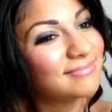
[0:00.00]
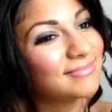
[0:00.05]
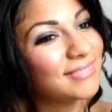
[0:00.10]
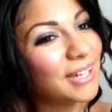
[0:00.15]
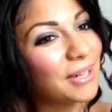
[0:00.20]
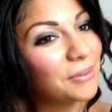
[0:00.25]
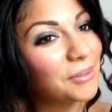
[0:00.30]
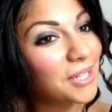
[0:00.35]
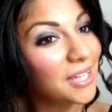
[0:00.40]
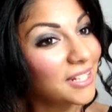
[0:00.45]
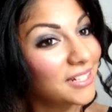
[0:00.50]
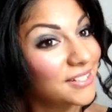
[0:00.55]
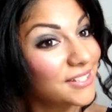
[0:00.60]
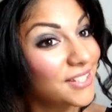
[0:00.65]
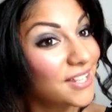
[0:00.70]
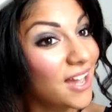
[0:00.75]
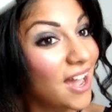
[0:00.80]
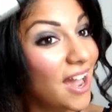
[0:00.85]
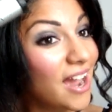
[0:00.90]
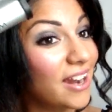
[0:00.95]
I'm getting
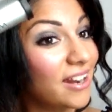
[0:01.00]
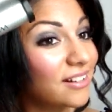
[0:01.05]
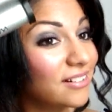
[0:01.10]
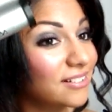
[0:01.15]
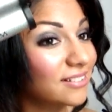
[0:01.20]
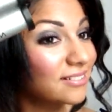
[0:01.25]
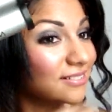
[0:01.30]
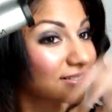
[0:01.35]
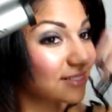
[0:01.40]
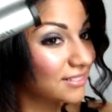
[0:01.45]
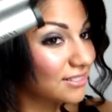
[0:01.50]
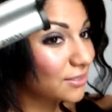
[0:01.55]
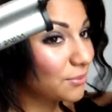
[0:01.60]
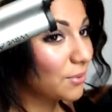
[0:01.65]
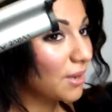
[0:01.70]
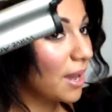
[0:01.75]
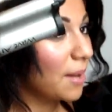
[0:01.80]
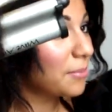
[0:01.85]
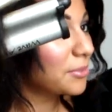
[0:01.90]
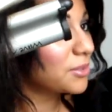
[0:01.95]
tired. That's
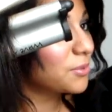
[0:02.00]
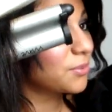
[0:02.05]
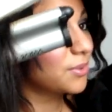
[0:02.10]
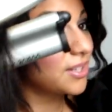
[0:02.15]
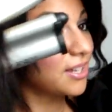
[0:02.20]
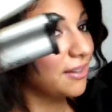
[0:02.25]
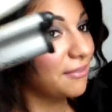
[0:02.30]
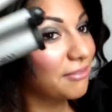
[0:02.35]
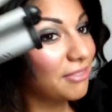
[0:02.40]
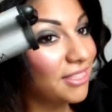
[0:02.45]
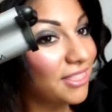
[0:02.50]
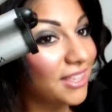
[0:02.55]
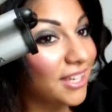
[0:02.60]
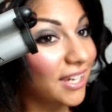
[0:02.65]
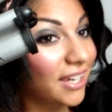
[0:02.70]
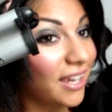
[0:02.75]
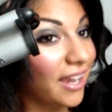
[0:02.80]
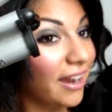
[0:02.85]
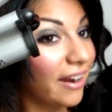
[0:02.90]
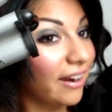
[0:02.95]
what happens when you have
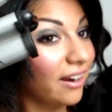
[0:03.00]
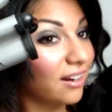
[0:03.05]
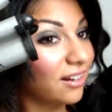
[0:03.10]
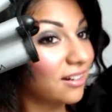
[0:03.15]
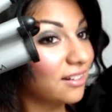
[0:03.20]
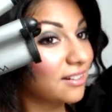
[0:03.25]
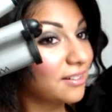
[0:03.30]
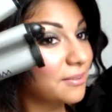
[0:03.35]
thick hair.